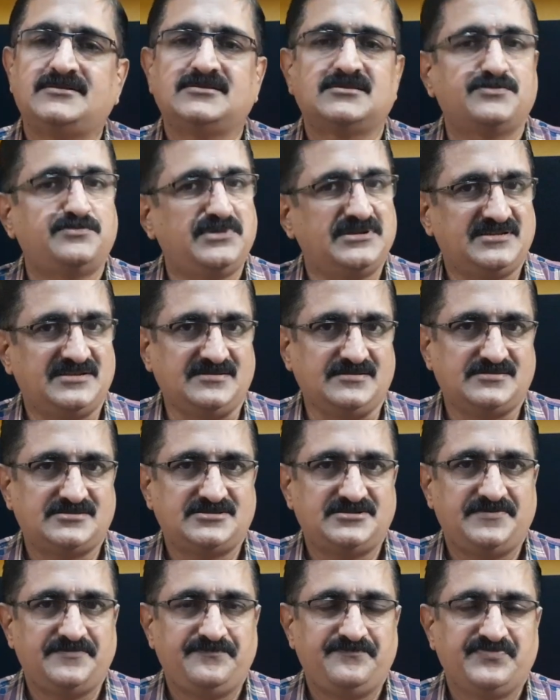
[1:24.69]

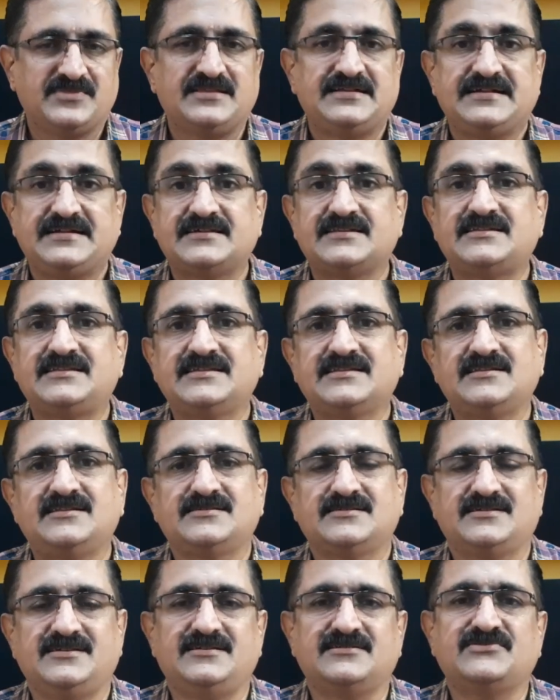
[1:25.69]
specialist.
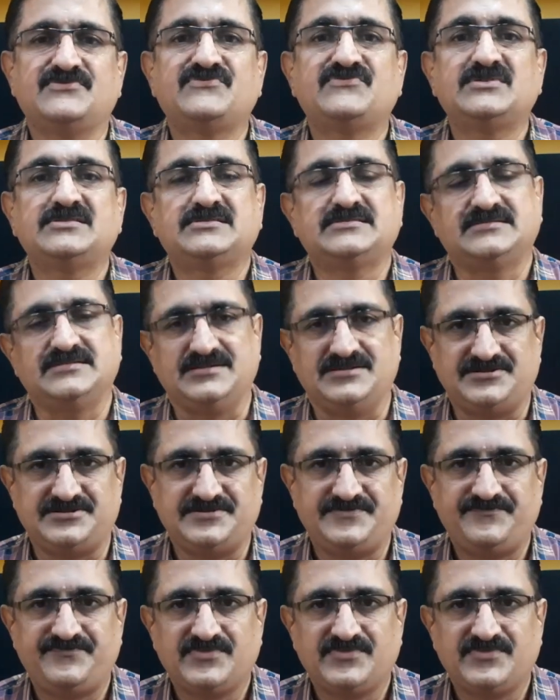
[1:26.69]
Critical care, first aid.